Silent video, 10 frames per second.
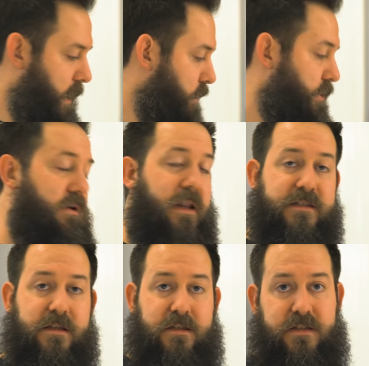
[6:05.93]
I'll be
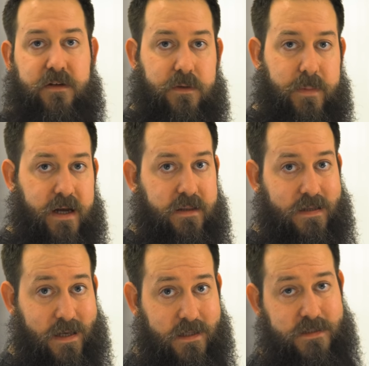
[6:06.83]
utilizing the stuff in the back of the
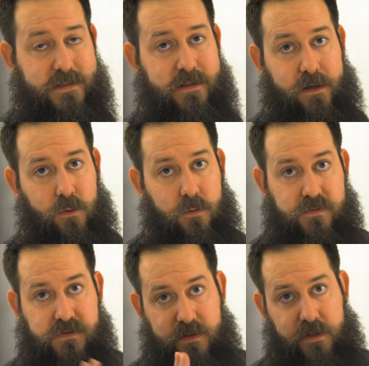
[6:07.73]
case that
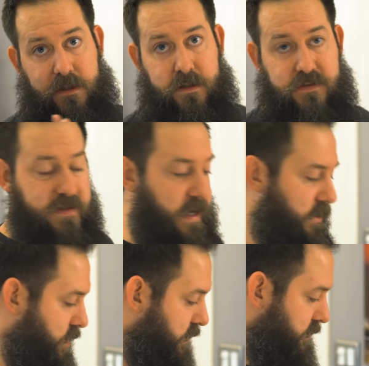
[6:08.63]
holds the
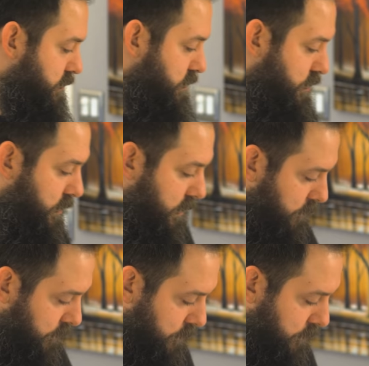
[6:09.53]
SATA drives, which I'll show you.